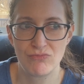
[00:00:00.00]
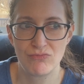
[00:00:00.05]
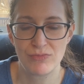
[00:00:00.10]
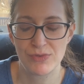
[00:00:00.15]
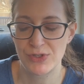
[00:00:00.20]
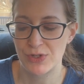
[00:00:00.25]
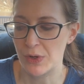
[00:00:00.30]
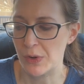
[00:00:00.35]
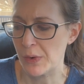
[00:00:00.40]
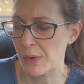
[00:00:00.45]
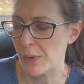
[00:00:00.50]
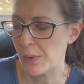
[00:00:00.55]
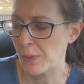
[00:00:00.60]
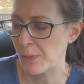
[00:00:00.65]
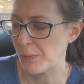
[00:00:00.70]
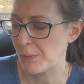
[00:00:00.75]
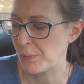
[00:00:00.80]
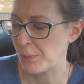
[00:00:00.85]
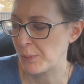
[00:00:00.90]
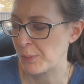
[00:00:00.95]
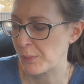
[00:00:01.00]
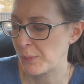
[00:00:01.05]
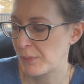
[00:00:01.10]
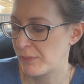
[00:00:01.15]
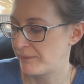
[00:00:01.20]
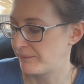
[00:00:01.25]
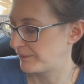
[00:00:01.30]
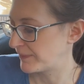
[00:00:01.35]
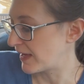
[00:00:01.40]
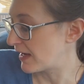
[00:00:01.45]
so
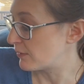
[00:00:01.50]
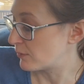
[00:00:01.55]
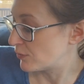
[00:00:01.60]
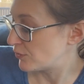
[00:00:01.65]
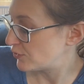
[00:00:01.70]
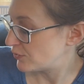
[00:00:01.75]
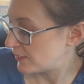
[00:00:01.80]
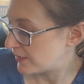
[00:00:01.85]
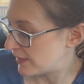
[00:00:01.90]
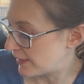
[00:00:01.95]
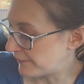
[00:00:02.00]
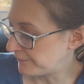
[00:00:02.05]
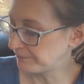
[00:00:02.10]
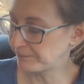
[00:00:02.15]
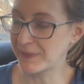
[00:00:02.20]
I won't do it now.